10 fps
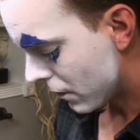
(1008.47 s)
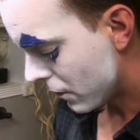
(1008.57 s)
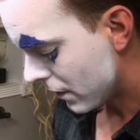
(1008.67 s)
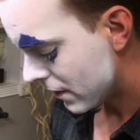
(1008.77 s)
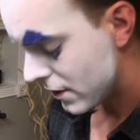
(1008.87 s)
we're
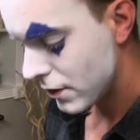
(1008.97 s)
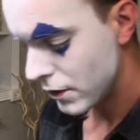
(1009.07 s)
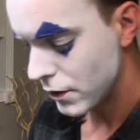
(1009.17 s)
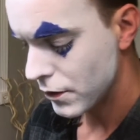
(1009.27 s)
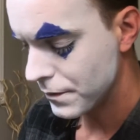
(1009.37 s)
going
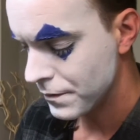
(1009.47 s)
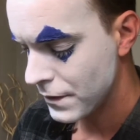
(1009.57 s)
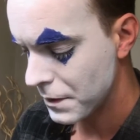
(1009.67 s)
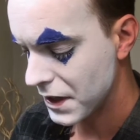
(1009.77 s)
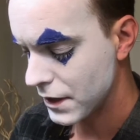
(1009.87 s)
to
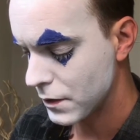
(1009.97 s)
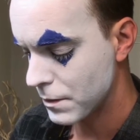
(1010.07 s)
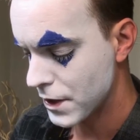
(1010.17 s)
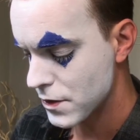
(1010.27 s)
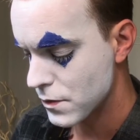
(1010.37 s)
get the
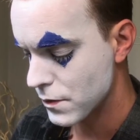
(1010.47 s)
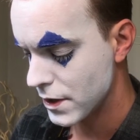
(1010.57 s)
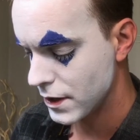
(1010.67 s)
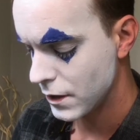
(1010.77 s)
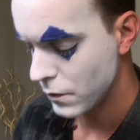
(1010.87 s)
brush
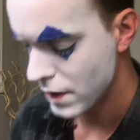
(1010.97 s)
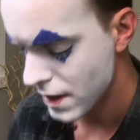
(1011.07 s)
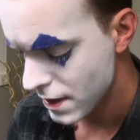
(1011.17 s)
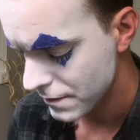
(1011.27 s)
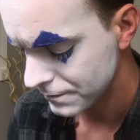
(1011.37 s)
really
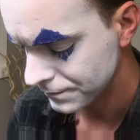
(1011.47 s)
wet.